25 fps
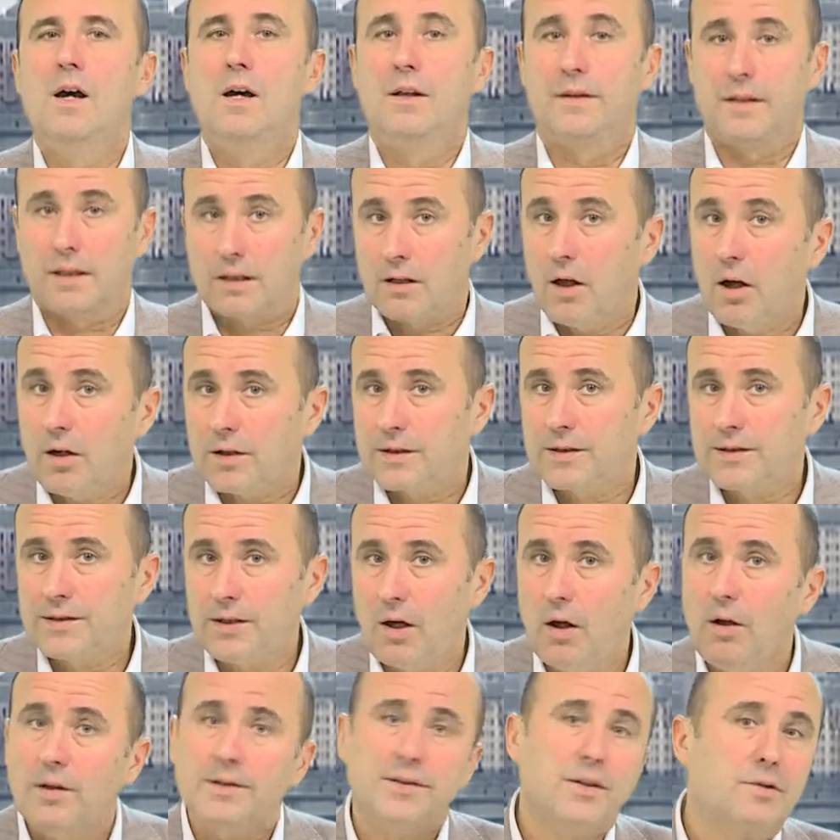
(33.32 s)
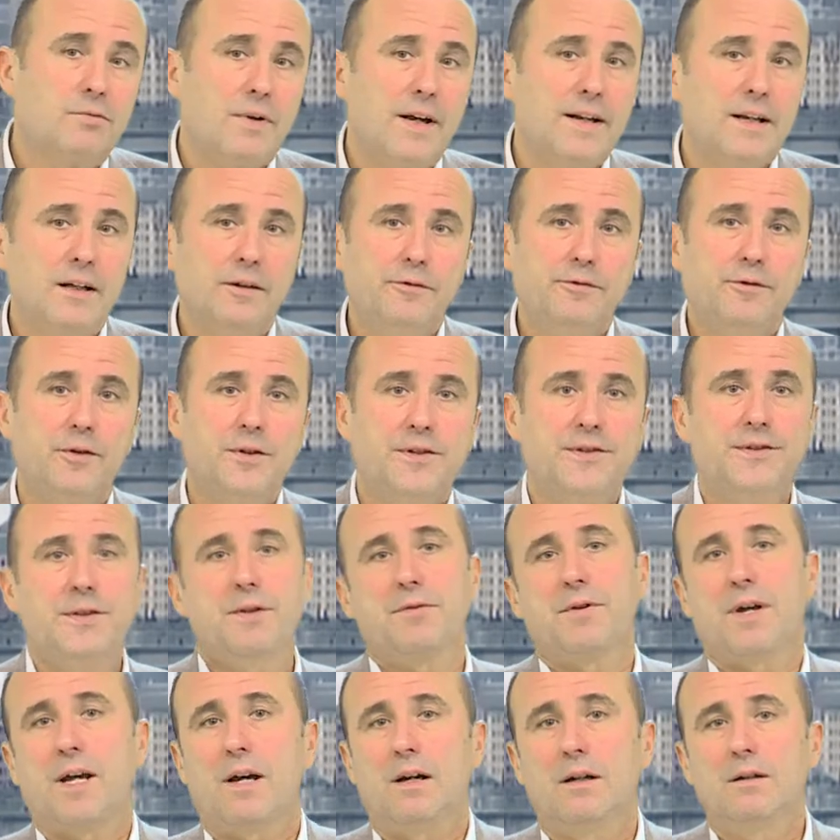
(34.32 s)
The clock's also running for
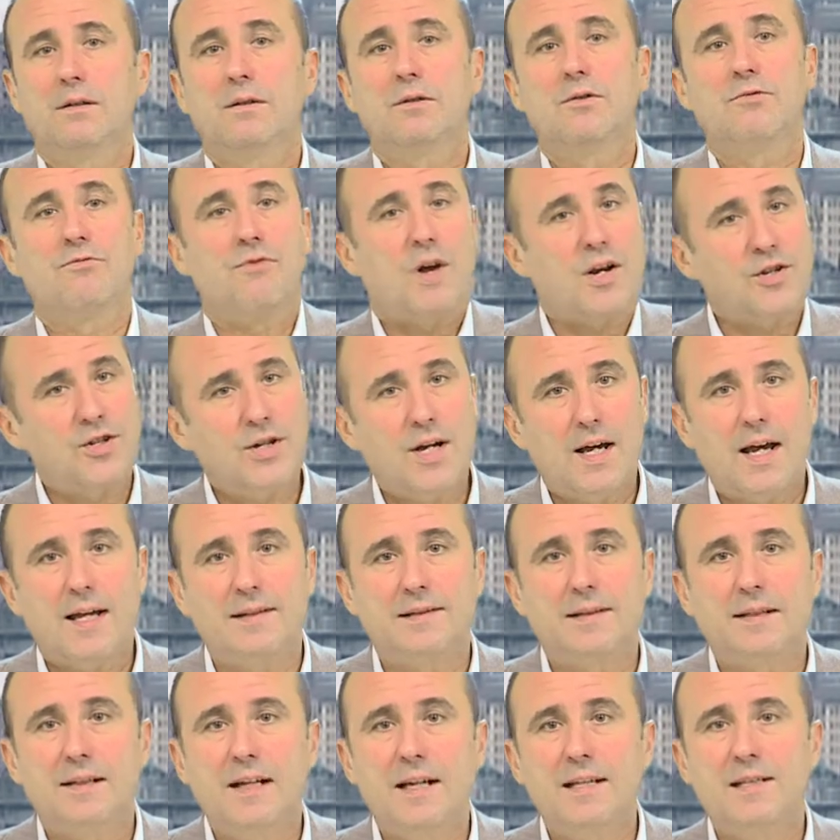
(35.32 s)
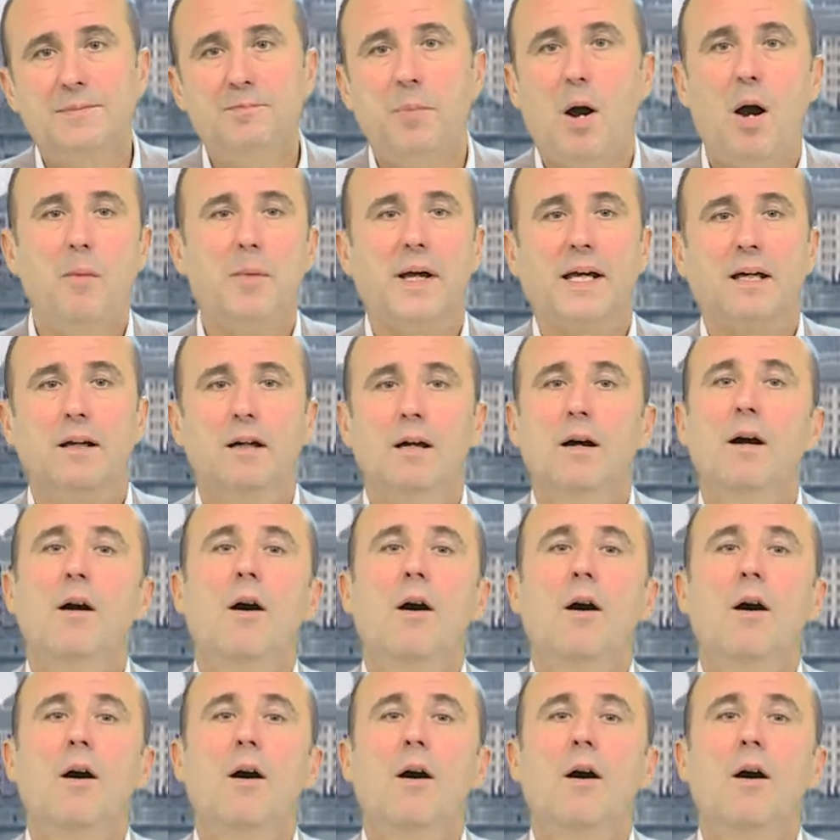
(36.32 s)
Syria. Russia escalates bombing.